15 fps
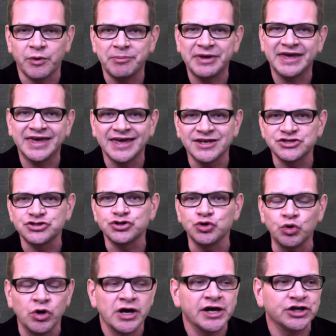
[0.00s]
we begin
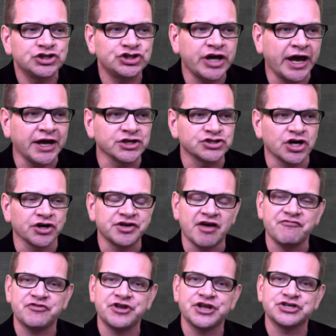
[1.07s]
to change our
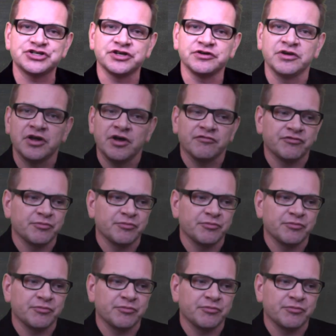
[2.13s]
definition